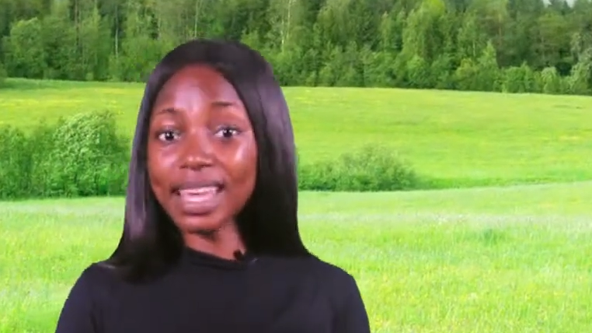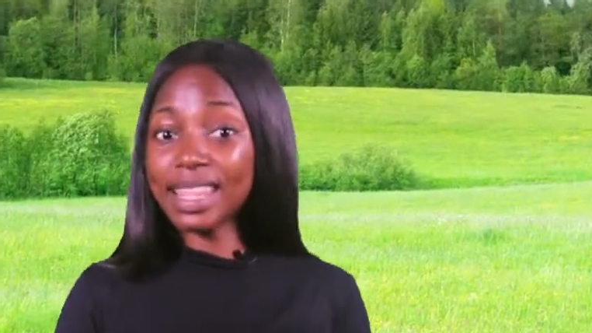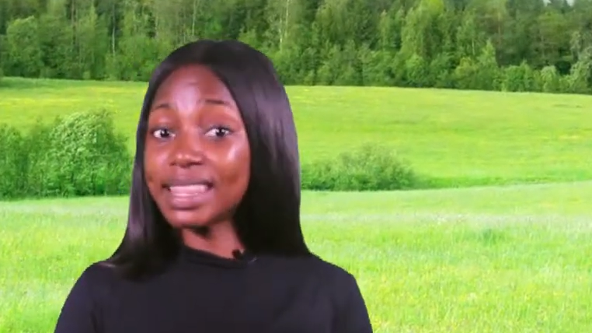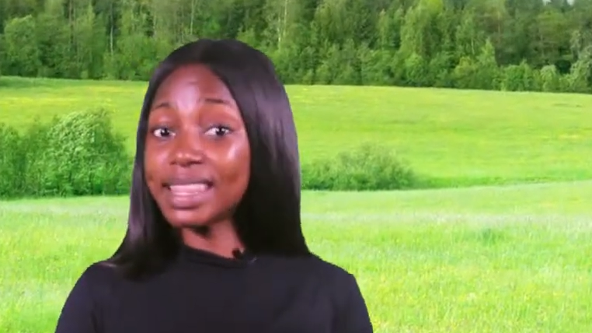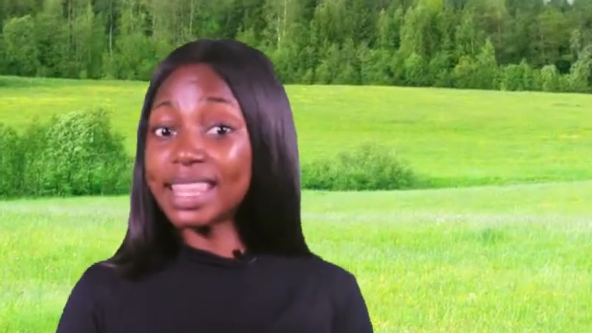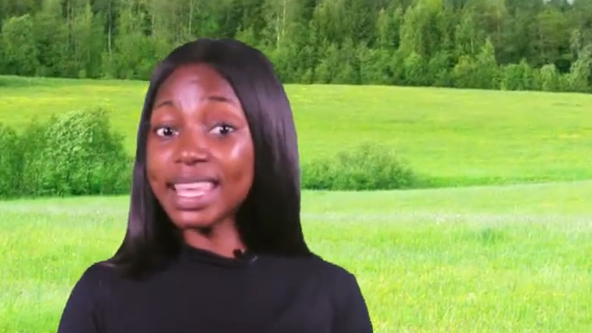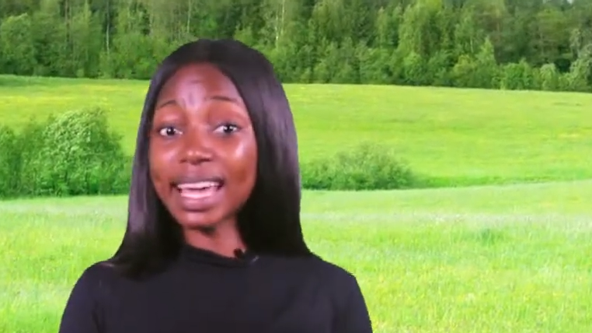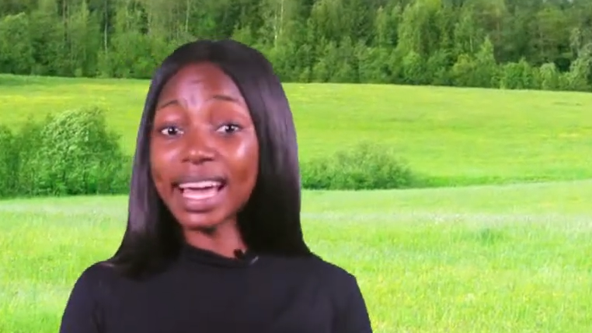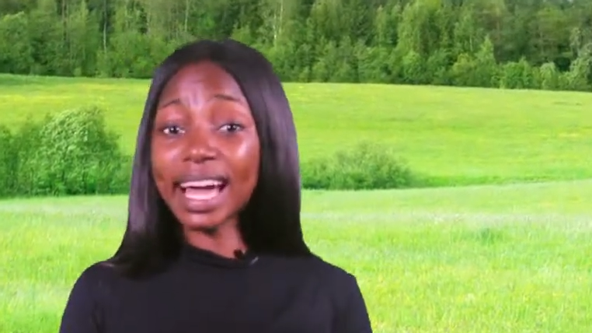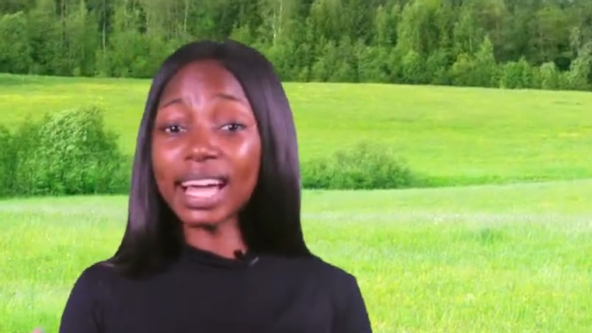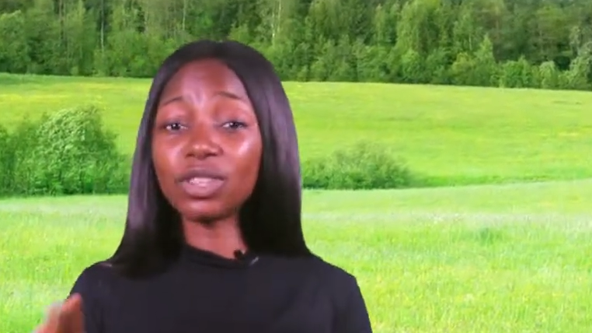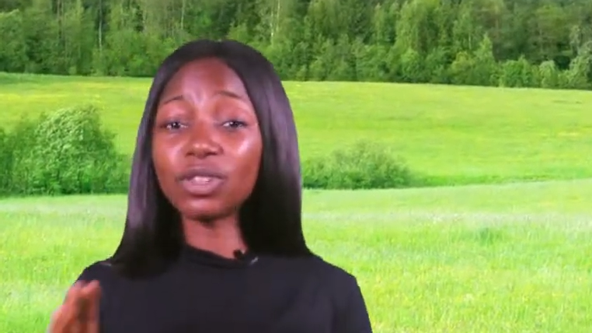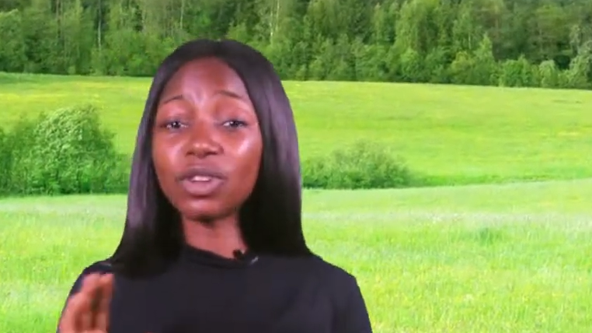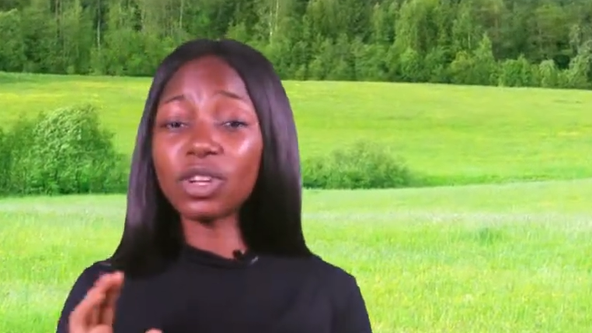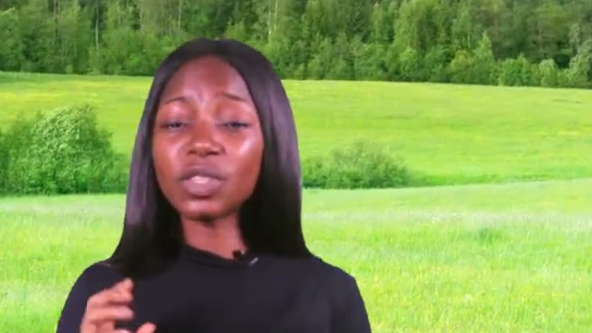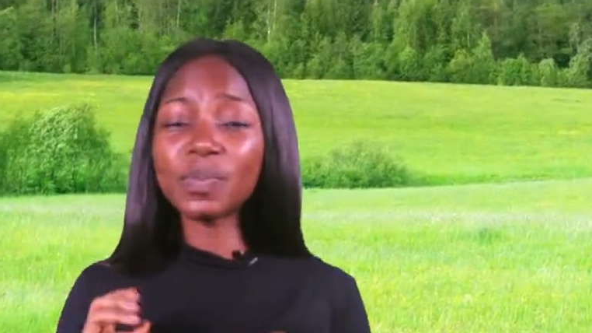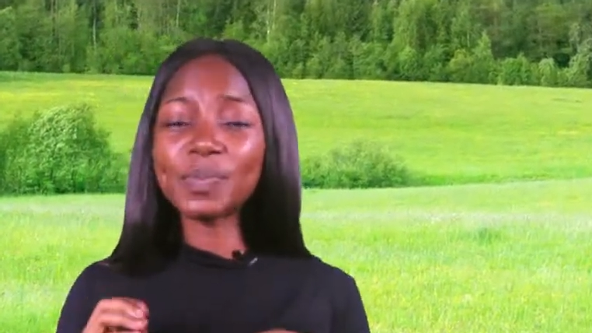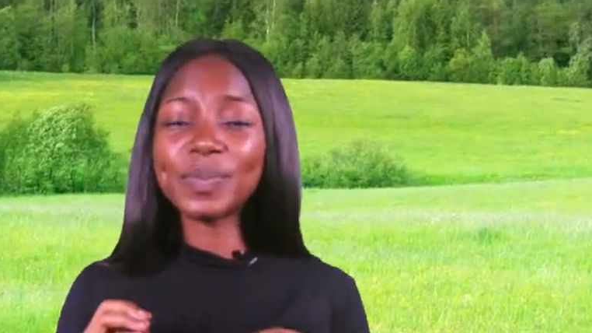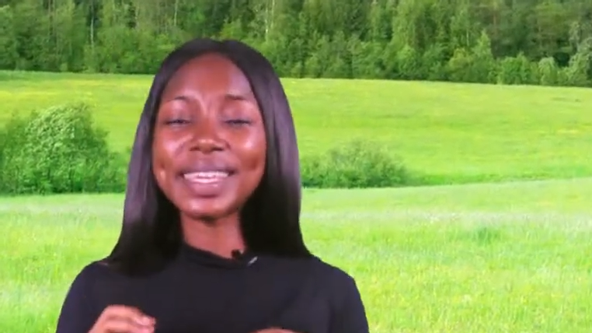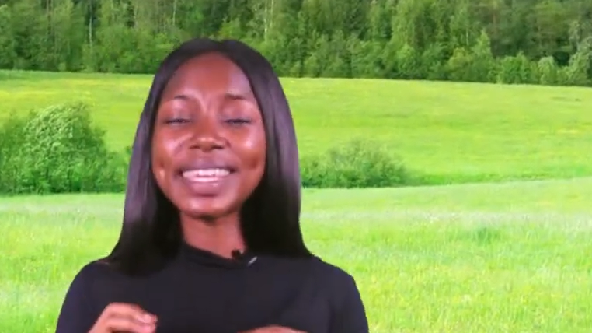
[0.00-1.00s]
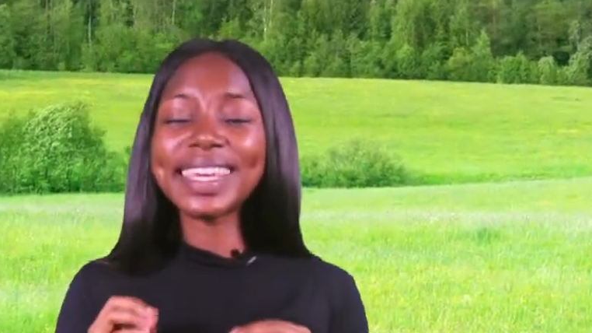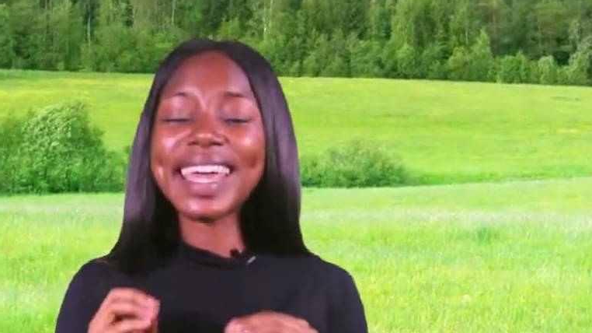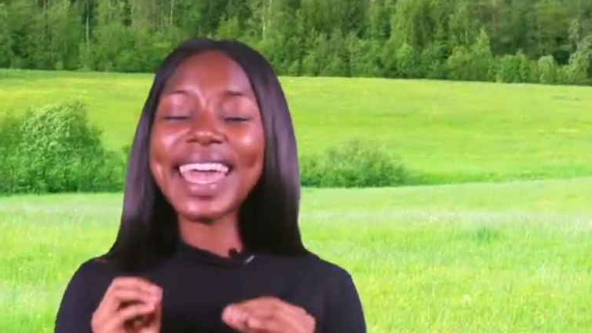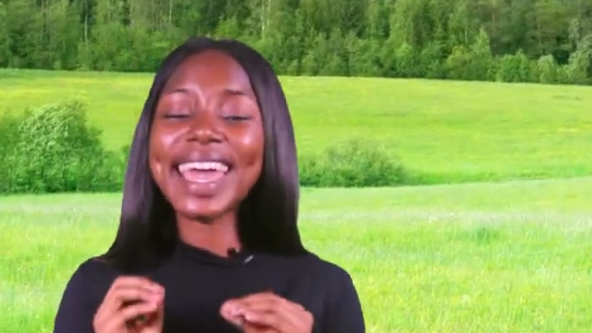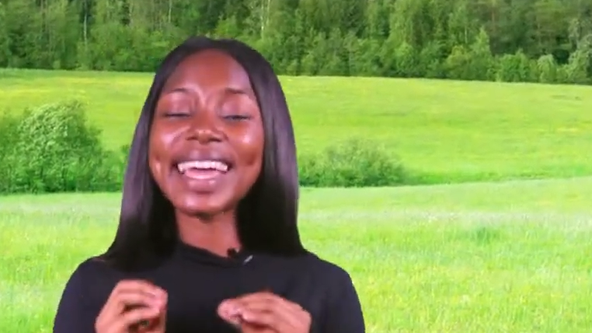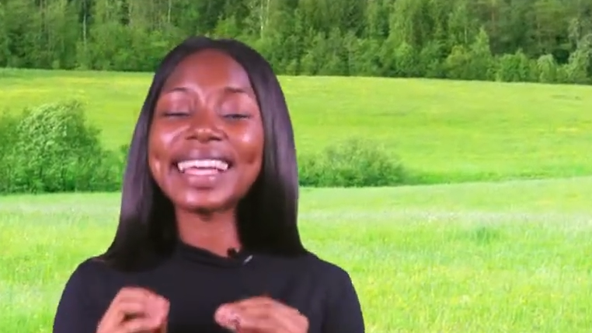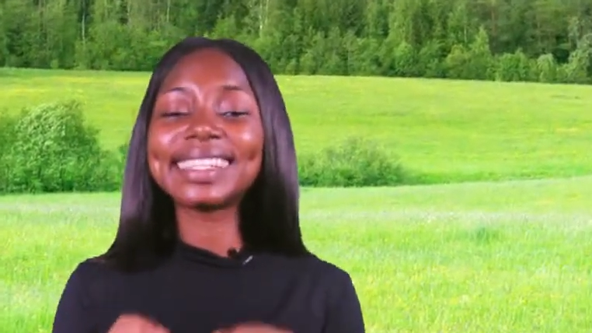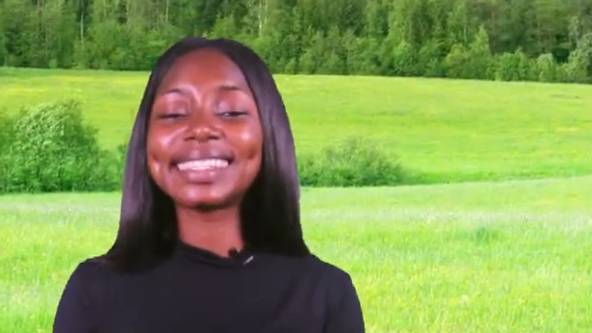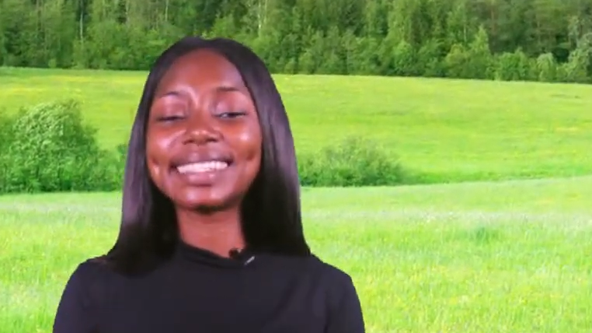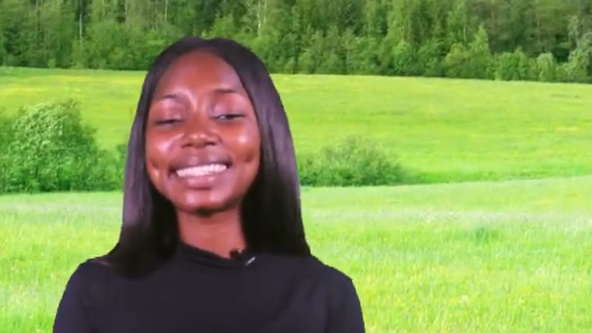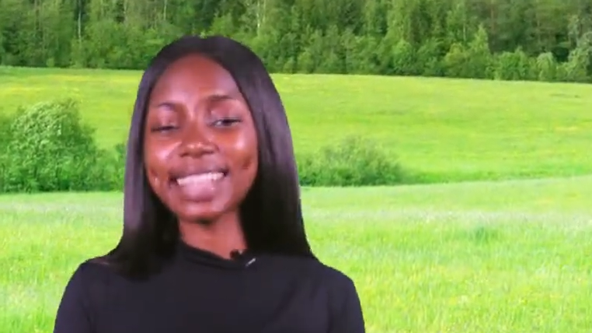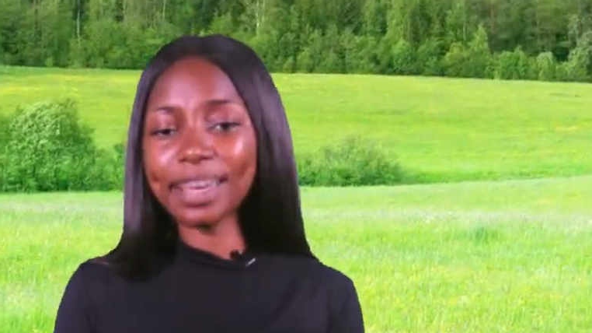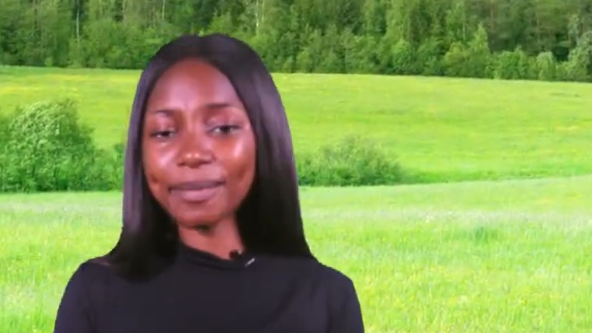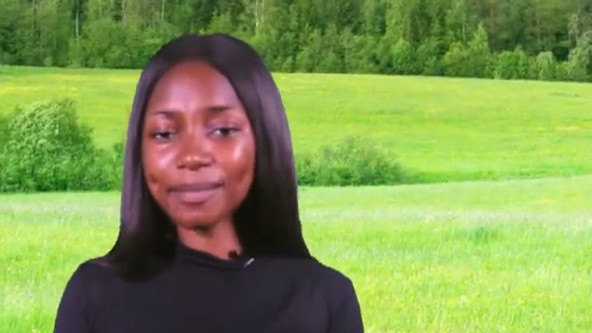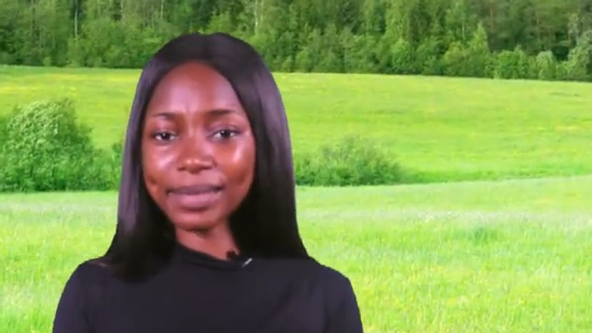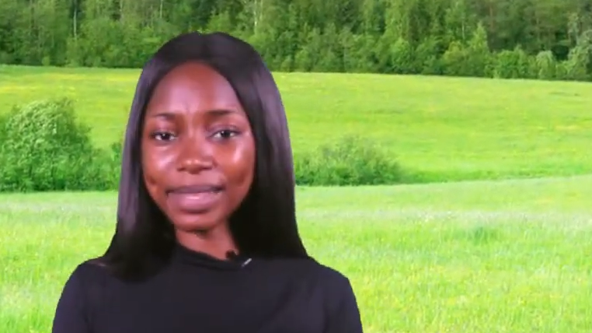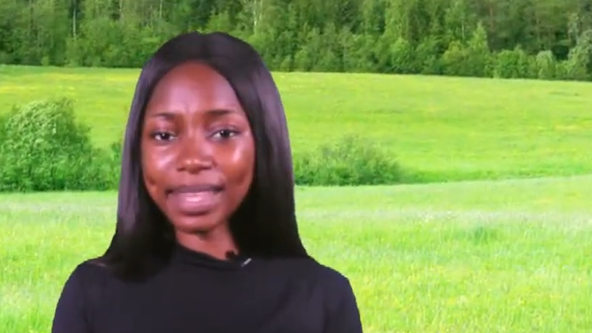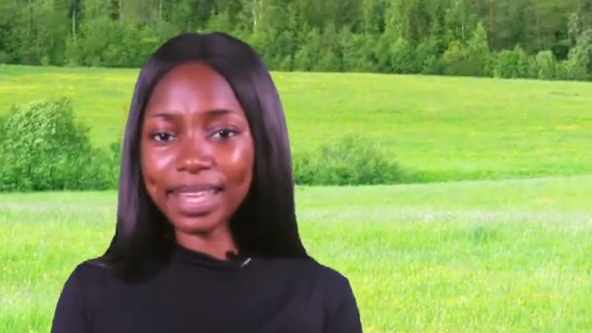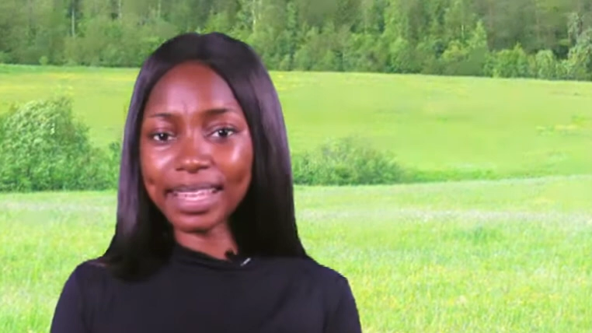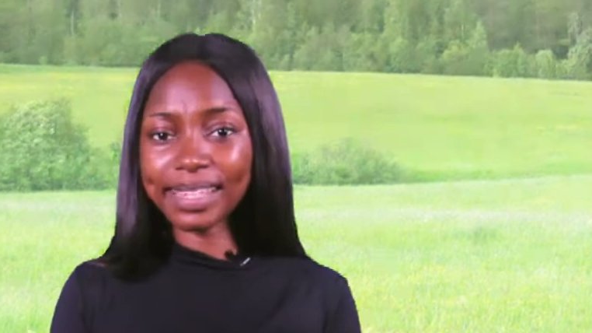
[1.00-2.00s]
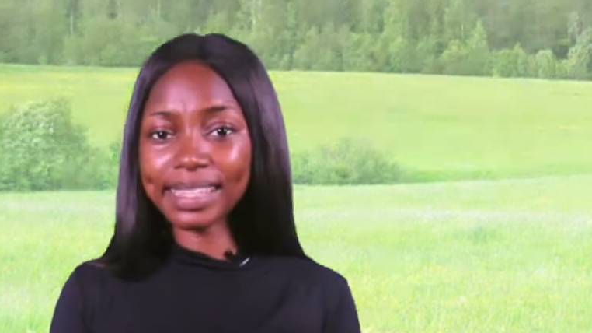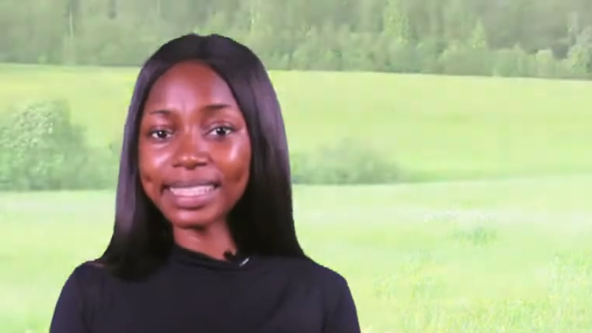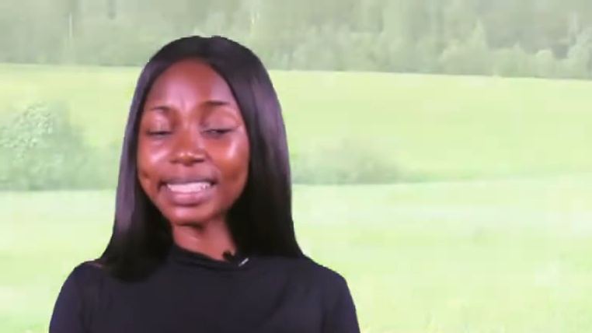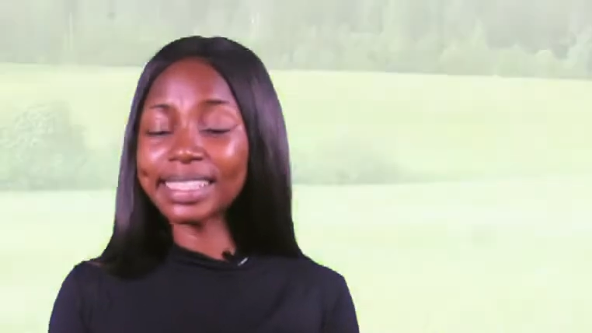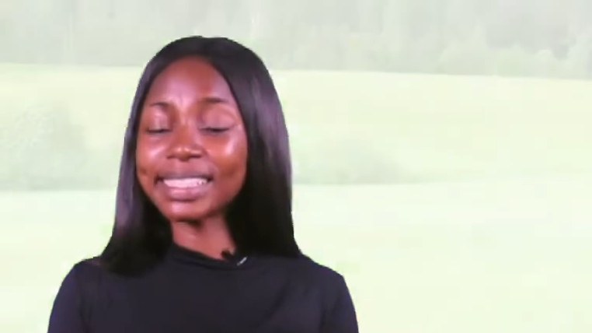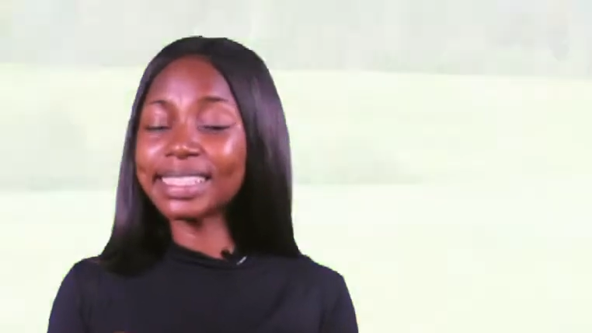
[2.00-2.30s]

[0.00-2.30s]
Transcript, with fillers: They cannot be exempted.